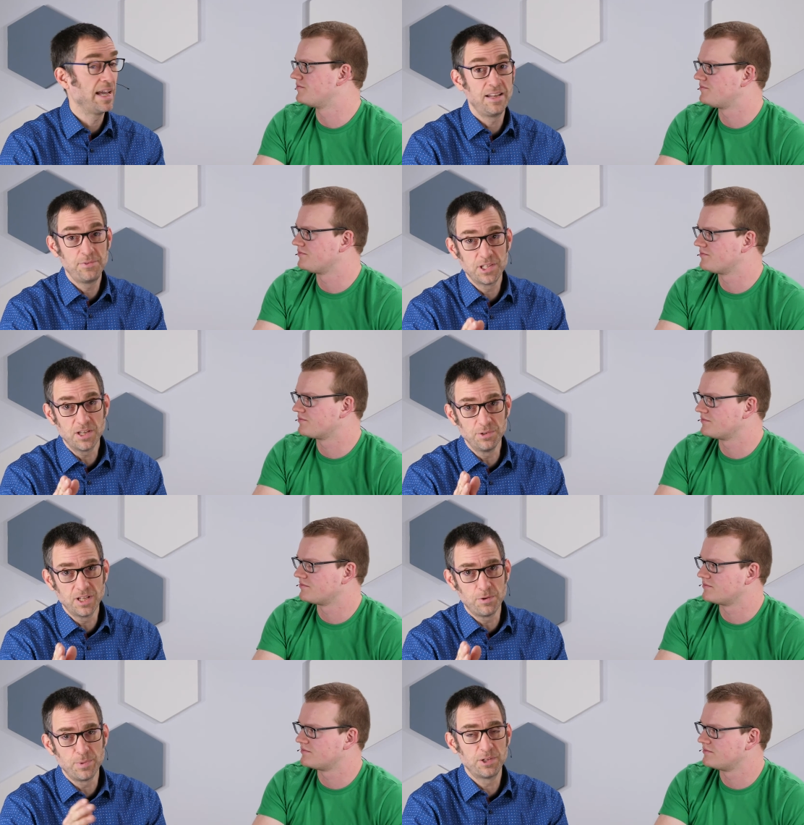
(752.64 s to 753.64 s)
Speaker 1: And if you don't
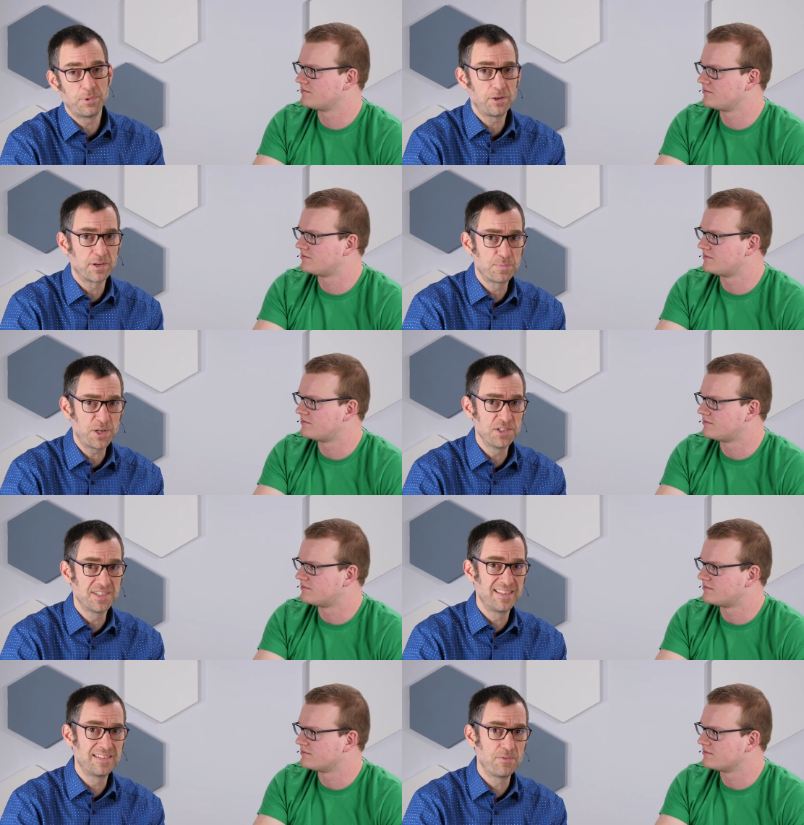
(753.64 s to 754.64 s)
know about regular expressions,
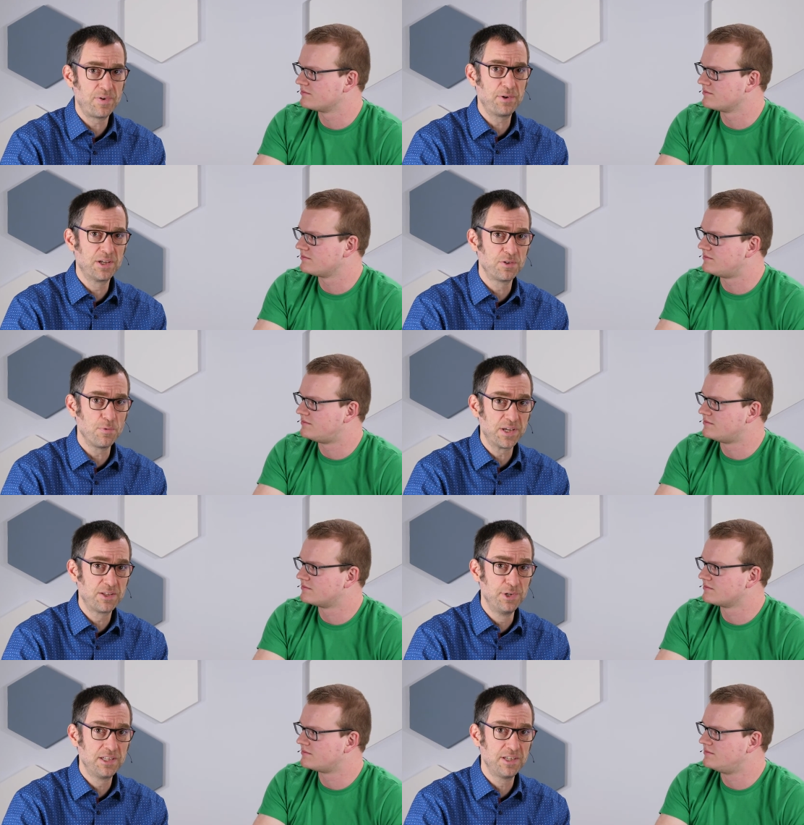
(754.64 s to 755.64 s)
this is a very good
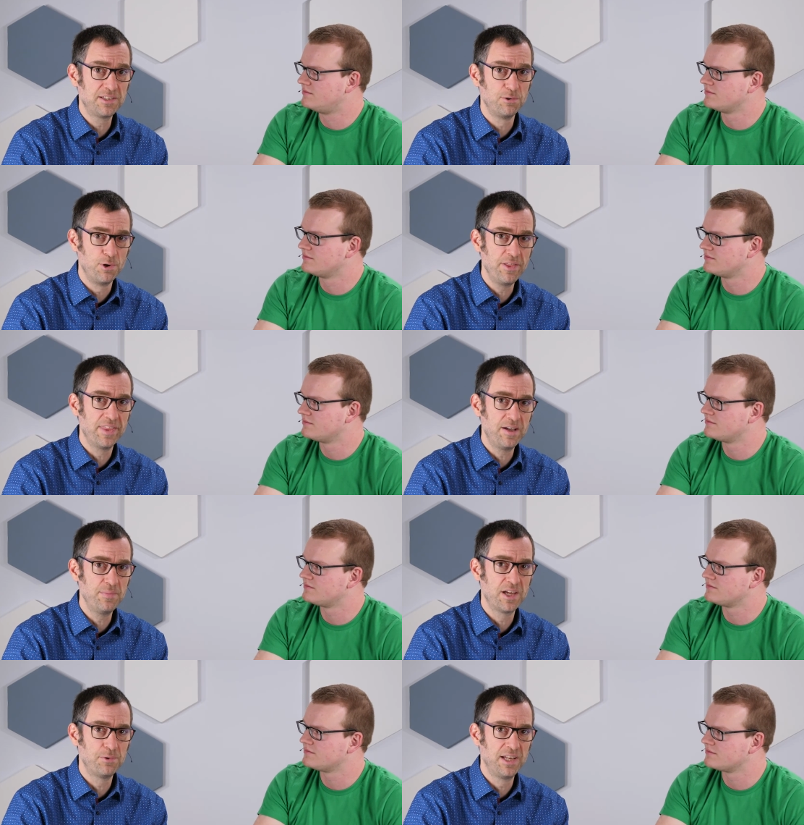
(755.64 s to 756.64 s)
opportunity to learn
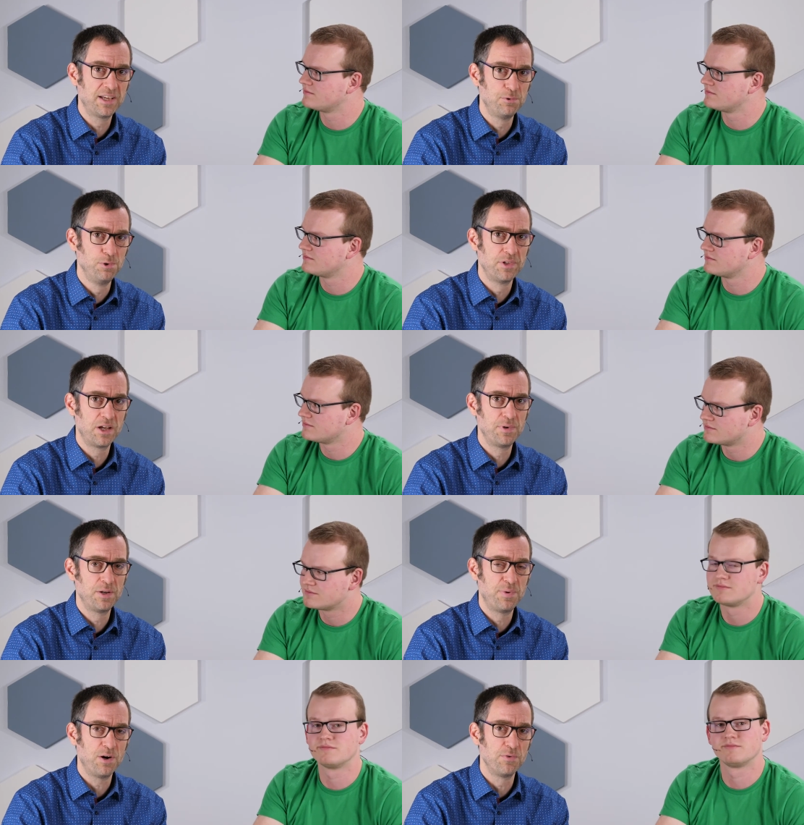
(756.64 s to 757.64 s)
them. They're really cool. They're
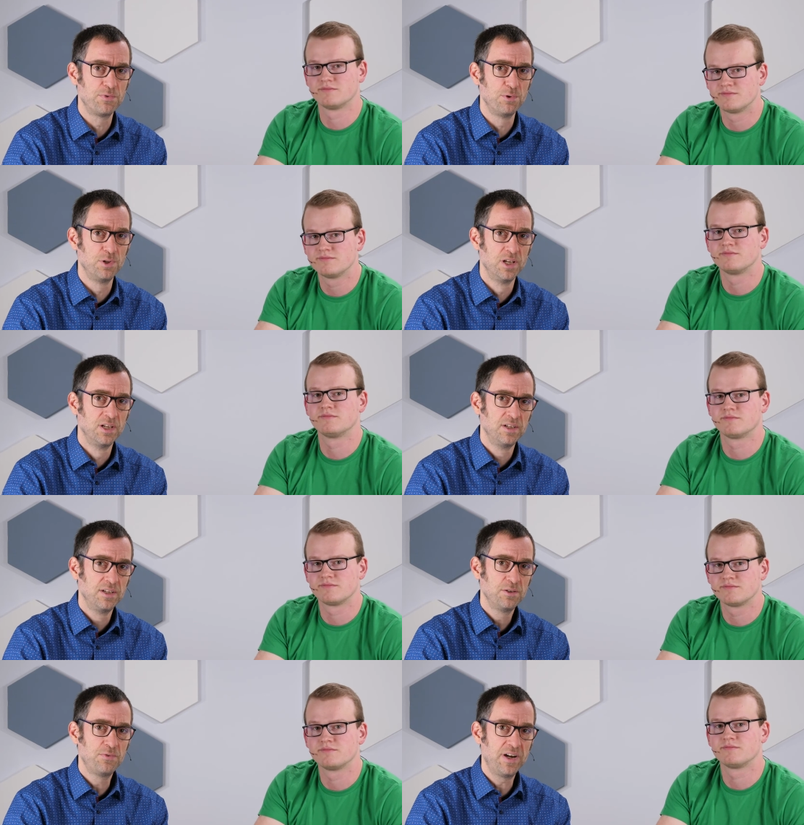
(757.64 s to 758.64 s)
really powerful.
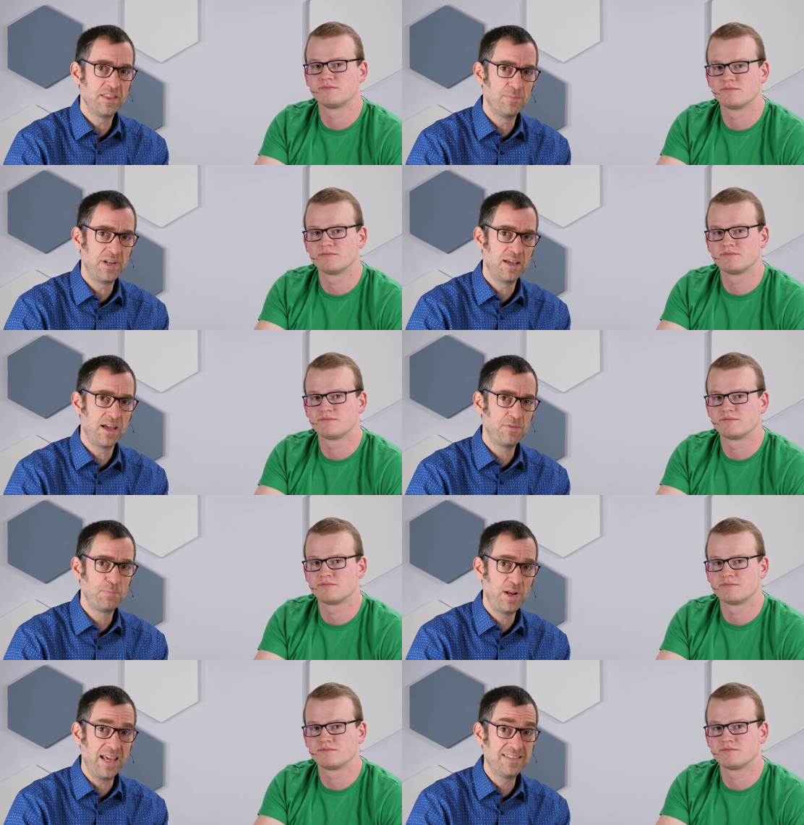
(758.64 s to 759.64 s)
You find them in every
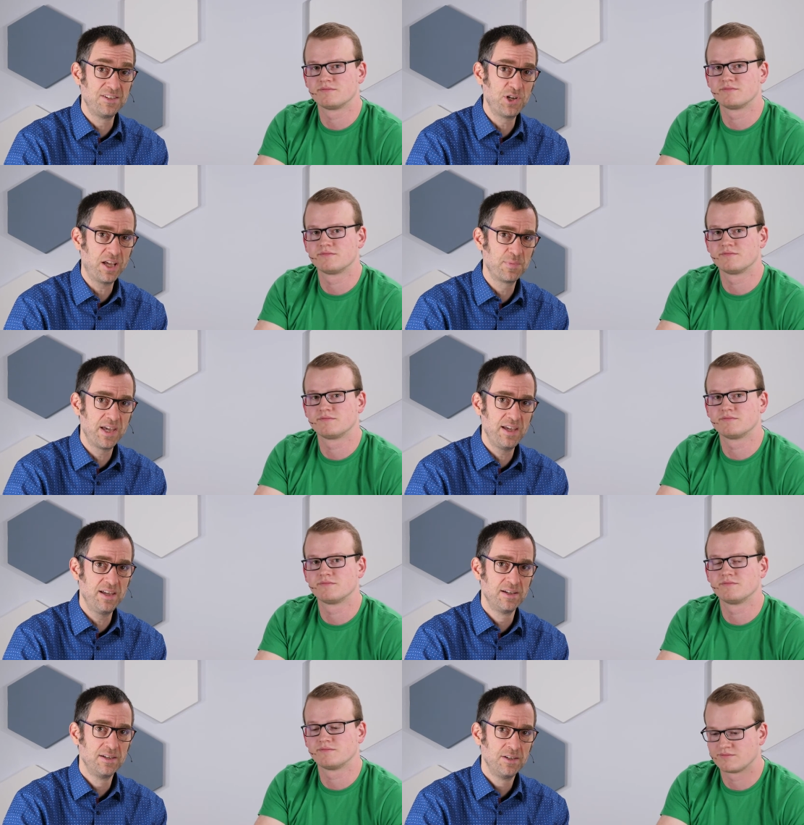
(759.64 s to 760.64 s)
place in
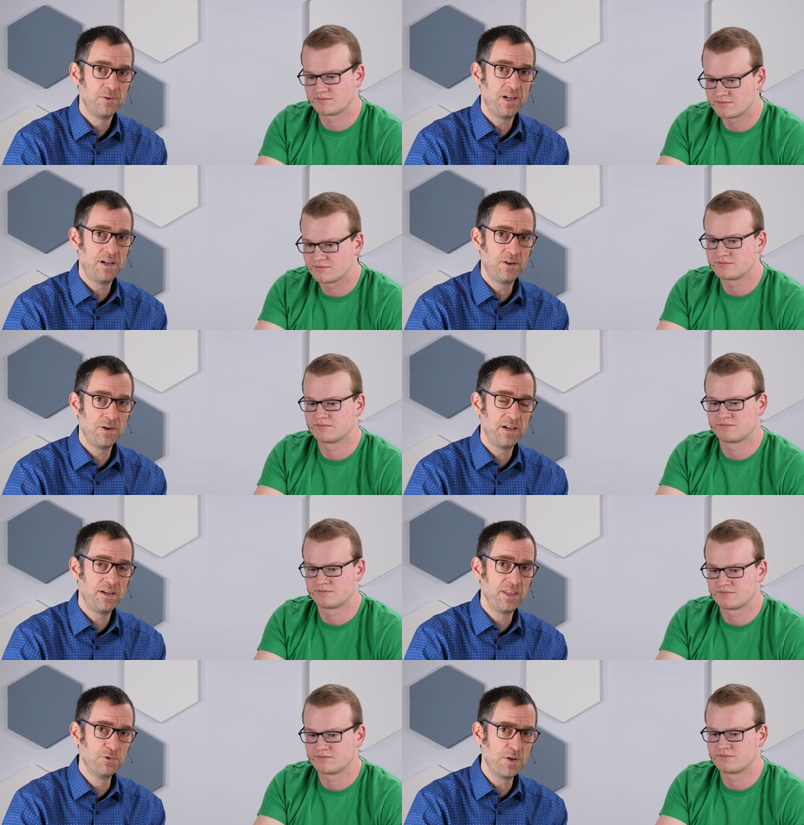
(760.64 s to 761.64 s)
CheckMK. Uh,
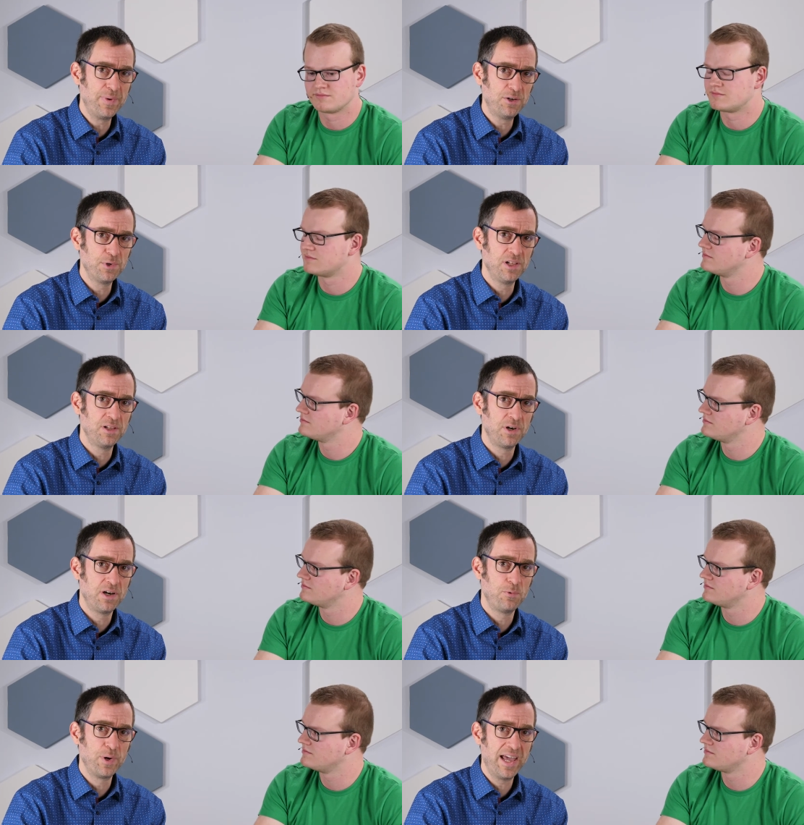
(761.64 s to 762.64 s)
in the user manual,
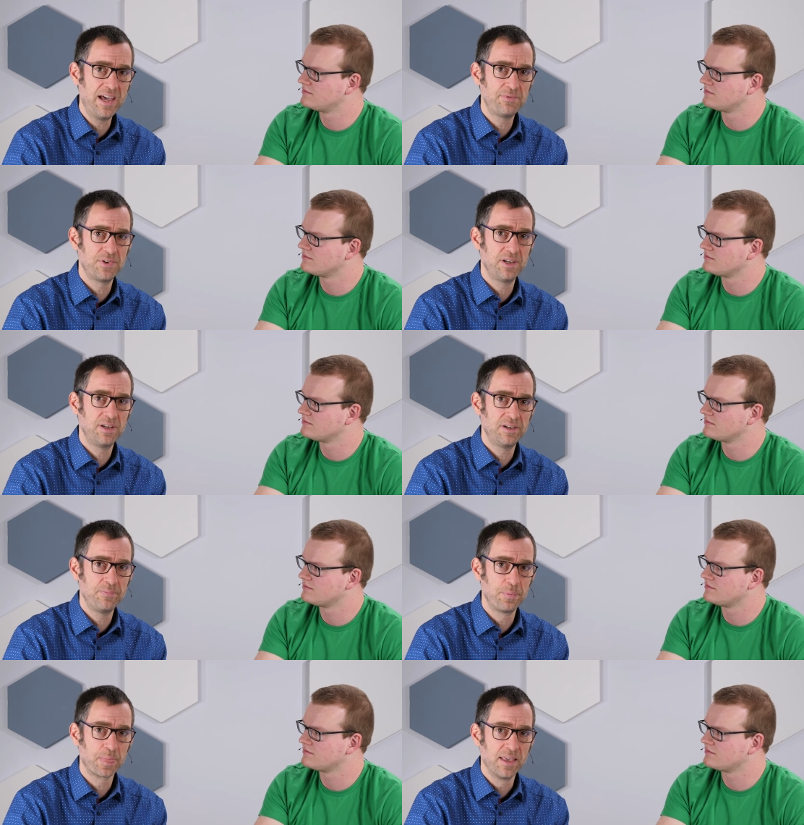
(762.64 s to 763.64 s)
uh, we have
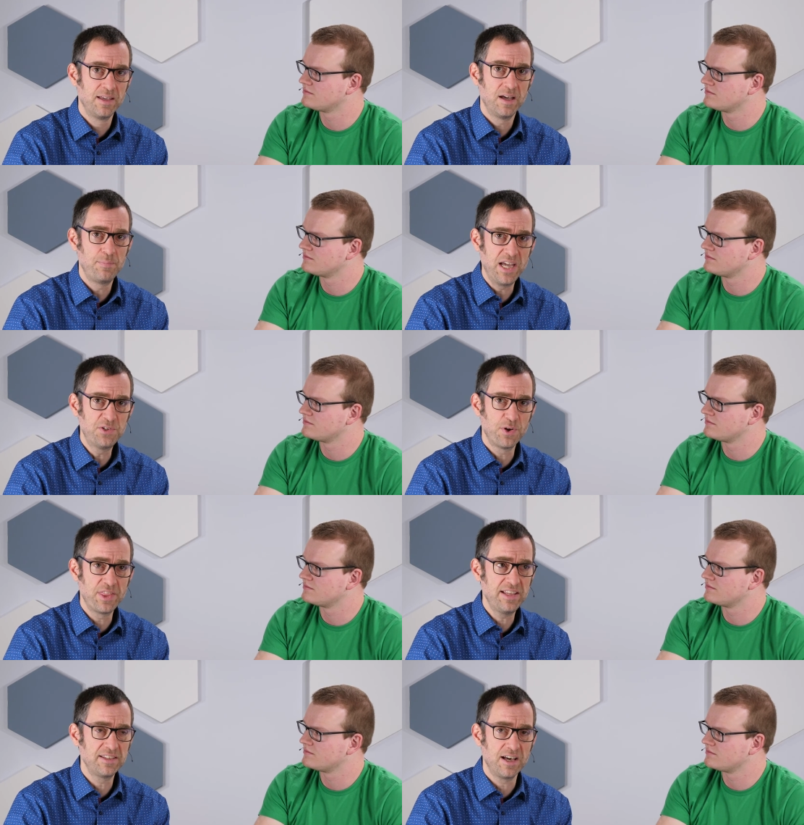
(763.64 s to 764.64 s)
um, a page for
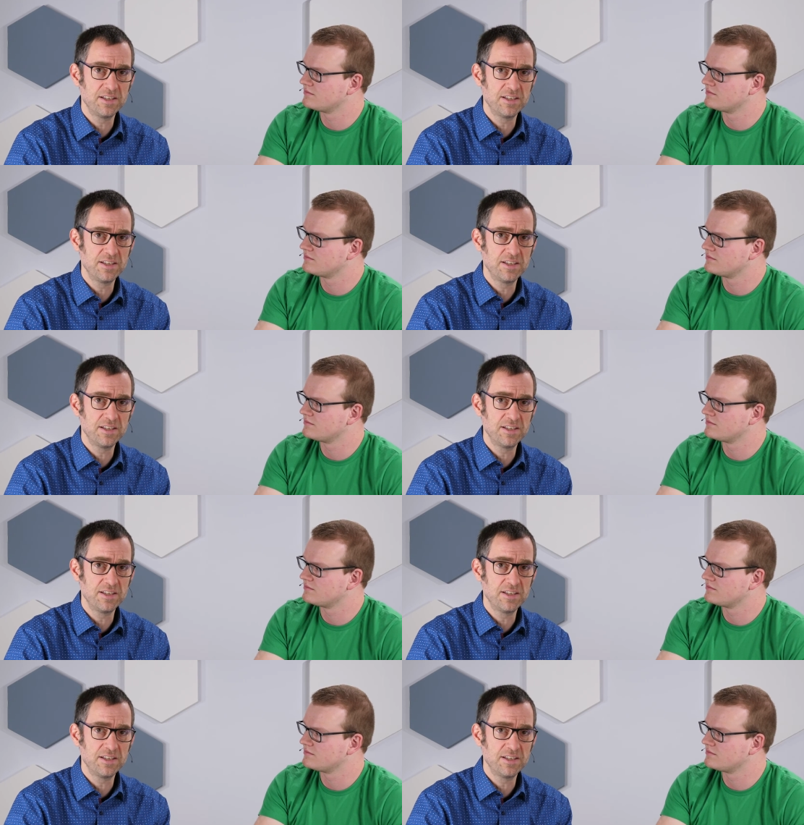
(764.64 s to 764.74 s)
that, an